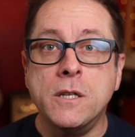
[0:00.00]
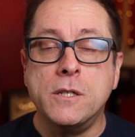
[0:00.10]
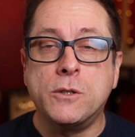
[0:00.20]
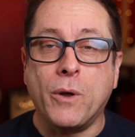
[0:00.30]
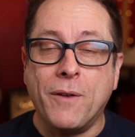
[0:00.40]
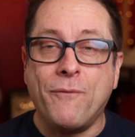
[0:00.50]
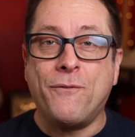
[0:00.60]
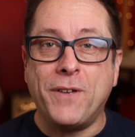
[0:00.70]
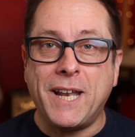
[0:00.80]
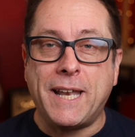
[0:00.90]
So
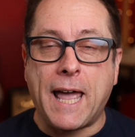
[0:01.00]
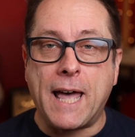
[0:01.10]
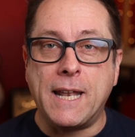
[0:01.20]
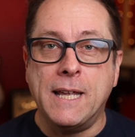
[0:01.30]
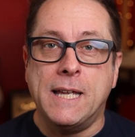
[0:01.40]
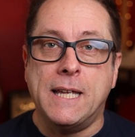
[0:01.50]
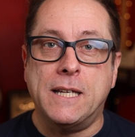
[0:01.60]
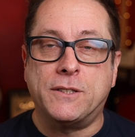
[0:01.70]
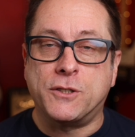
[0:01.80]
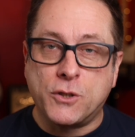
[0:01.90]
Infinidat
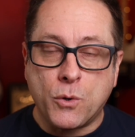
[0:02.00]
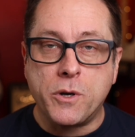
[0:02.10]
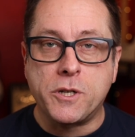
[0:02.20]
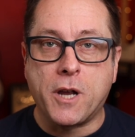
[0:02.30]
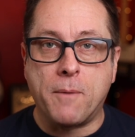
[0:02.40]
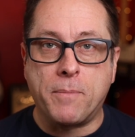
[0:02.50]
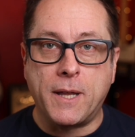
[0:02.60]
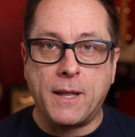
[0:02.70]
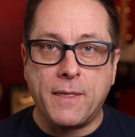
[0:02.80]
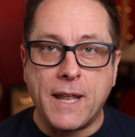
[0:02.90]
is a storage
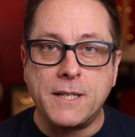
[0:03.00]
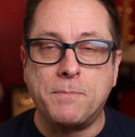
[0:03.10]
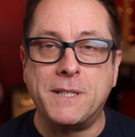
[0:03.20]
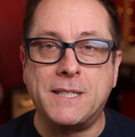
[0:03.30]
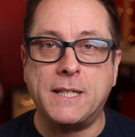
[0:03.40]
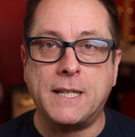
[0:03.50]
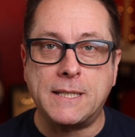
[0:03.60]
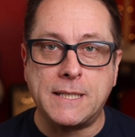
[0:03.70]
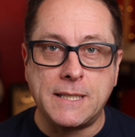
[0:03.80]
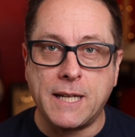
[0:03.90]
company that has been seeing
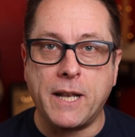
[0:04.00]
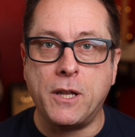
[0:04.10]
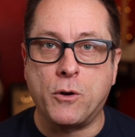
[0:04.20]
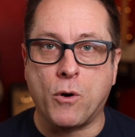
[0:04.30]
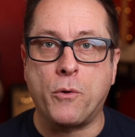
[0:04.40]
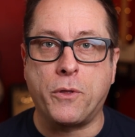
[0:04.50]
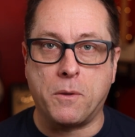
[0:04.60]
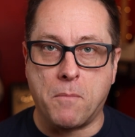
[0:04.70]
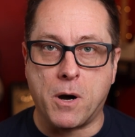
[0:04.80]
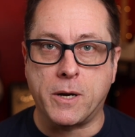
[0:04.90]
steady growth in
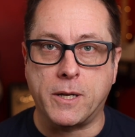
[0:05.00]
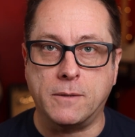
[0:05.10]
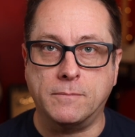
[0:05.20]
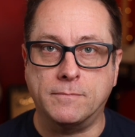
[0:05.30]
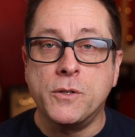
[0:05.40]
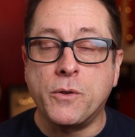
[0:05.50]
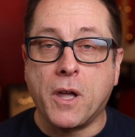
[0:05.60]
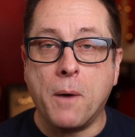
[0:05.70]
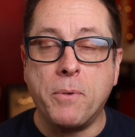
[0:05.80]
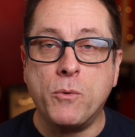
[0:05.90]
the market. So the
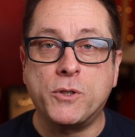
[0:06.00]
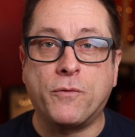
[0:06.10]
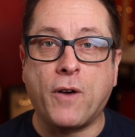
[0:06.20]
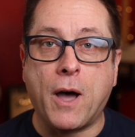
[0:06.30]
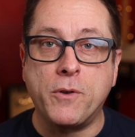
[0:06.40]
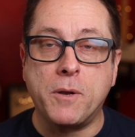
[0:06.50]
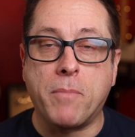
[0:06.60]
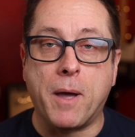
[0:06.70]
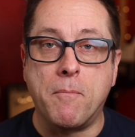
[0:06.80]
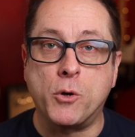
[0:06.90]
company was founded
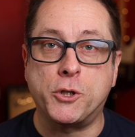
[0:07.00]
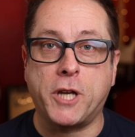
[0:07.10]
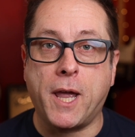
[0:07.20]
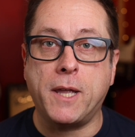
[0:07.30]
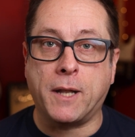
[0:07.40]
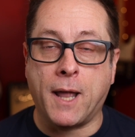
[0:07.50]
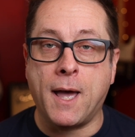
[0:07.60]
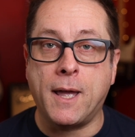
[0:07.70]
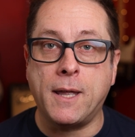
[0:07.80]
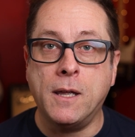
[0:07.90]
by Moshe
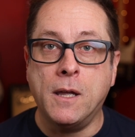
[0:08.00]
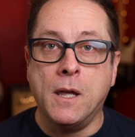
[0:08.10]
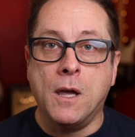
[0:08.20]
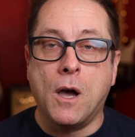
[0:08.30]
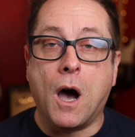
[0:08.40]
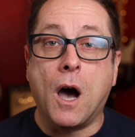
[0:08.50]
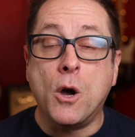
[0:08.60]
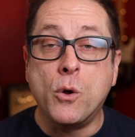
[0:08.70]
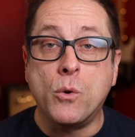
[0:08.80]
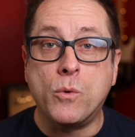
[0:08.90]
Yanai,
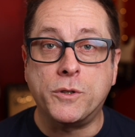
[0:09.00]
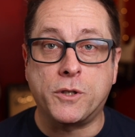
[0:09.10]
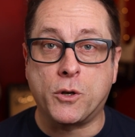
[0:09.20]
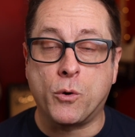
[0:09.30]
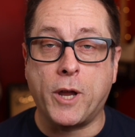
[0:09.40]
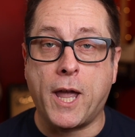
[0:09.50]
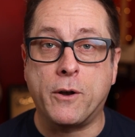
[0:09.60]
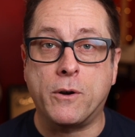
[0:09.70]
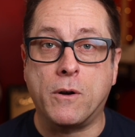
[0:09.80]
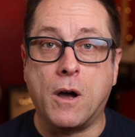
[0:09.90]
who was the
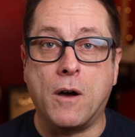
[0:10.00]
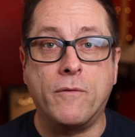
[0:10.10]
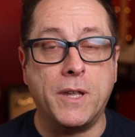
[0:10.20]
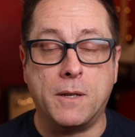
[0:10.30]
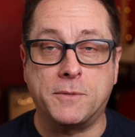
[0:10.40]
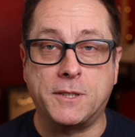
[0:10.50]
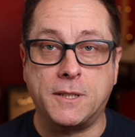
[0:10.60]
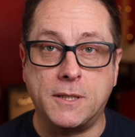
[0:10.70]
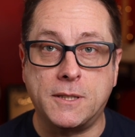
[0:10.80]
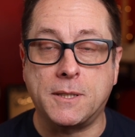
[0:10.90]
creator of
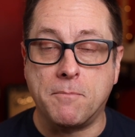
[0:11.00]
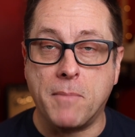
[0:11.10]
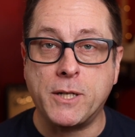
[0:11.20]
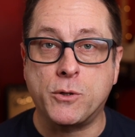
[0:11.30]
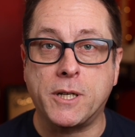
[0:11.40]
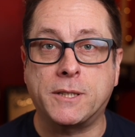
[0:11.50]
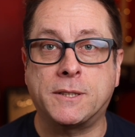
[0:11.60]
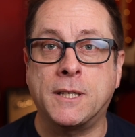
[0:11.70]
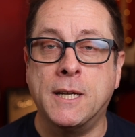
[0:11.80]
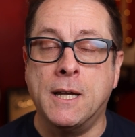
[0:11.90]
EMC's Symmetrix